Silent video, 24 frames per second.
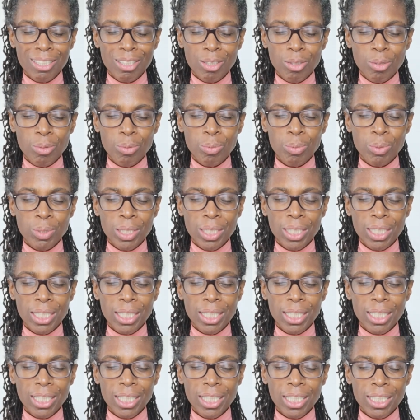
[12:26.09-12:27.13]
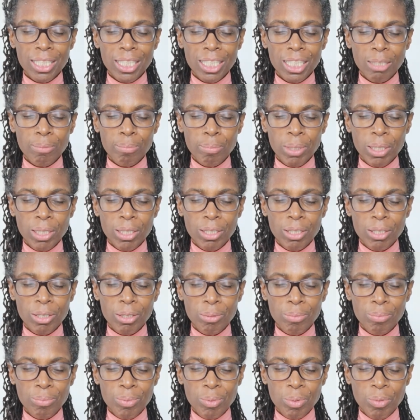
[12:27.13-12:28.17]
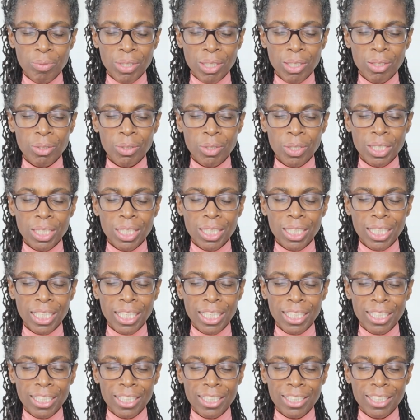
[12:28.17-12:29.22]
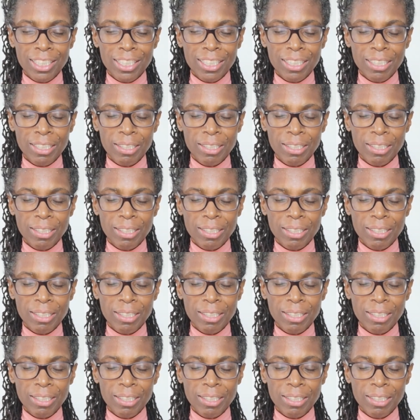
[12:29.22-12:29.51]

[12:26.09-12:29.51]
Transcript: squeezing the palms without looking at the hands.